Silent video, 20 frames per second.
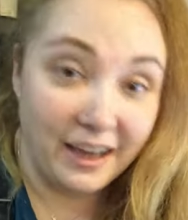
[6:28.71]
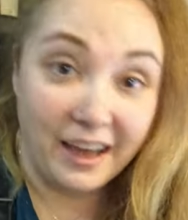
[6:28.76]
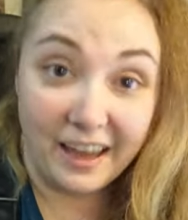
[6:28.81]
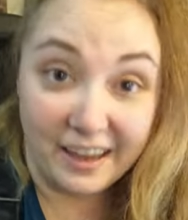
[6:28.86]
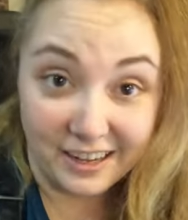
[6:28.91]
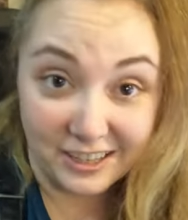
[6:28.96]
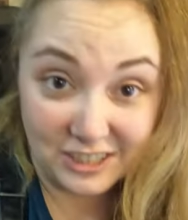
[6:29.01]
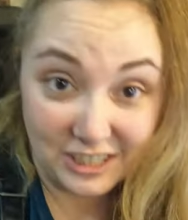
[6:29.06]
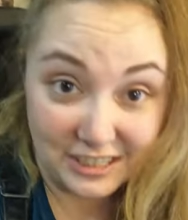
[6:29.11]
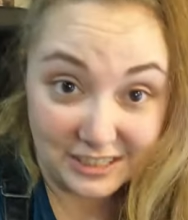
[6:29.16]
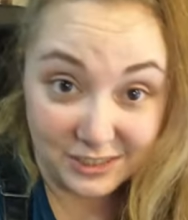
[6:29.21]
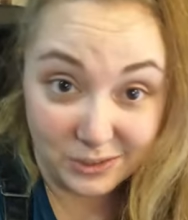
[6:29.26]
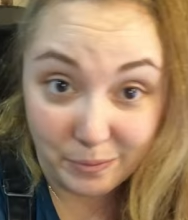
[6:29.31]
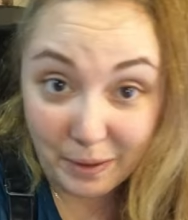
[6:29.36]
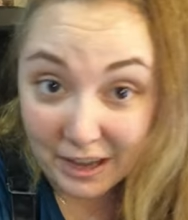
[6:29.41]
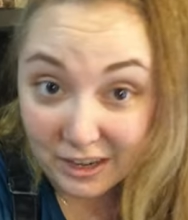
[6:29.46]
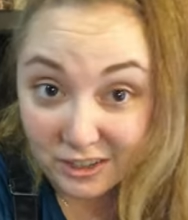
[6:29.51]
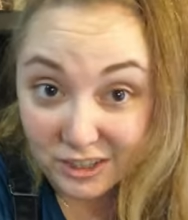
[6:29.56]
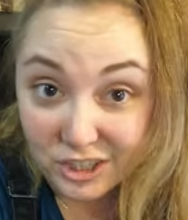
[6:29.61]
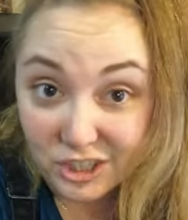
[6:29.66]
I gotta change this
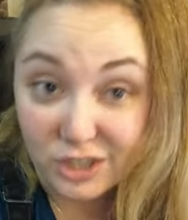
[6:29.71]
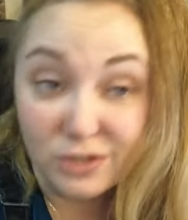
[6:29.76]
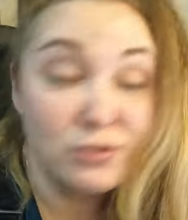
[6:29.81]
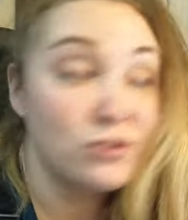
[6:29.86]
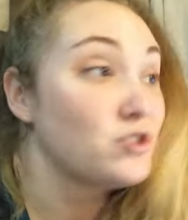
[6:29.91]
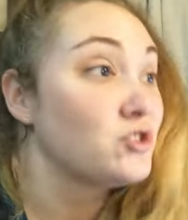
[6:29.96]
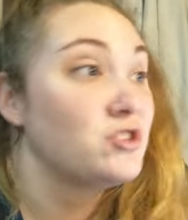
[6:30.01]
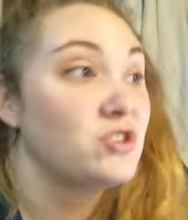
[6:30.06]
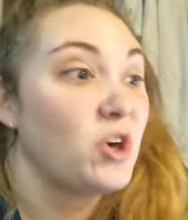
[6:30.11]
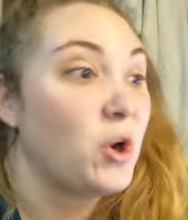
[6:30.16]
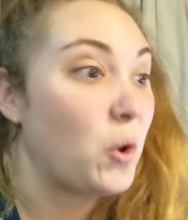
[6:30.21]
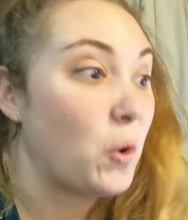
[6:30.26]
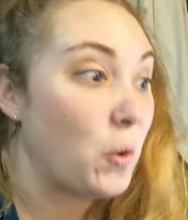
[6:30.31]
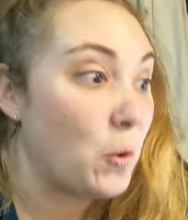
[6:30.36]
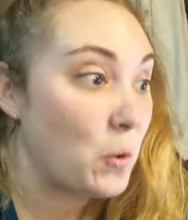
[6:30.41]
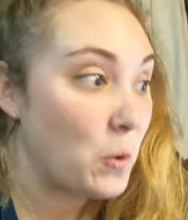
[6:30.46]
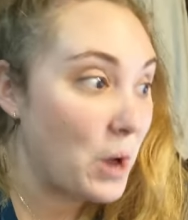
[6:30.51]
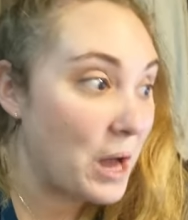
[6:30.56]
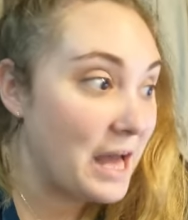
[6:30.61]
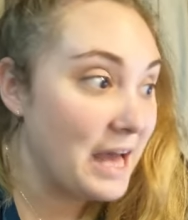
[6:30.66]
battery too,
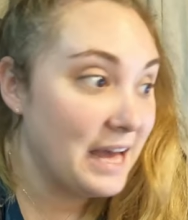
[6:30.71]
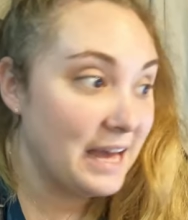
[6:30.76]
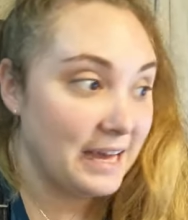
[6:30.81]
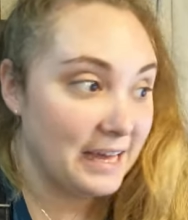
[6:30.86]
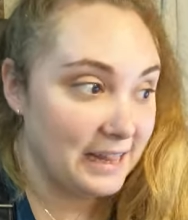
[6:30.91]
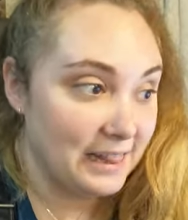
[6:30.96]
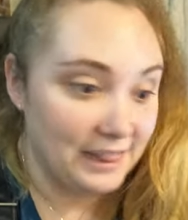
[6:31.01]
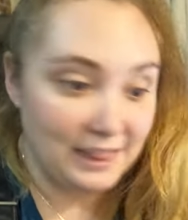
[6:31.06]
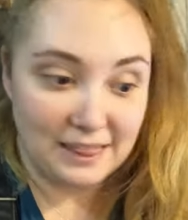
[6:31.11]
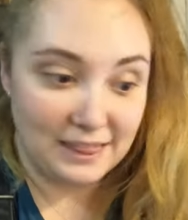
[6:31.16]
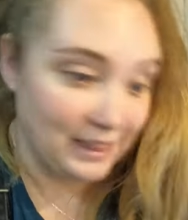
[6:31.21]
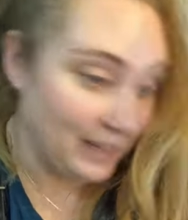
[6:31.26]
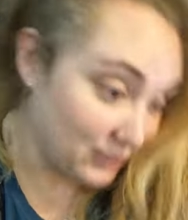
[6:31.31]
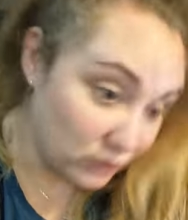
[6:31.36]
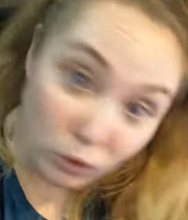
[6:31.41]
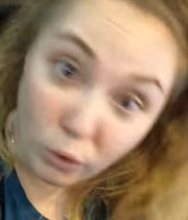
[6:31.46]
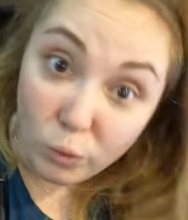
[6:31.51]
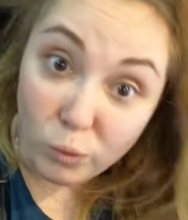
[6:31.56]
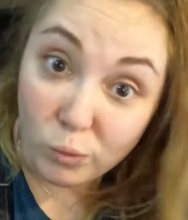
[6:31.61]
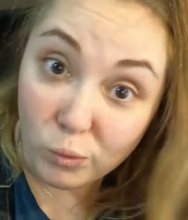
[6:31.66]
so let's go.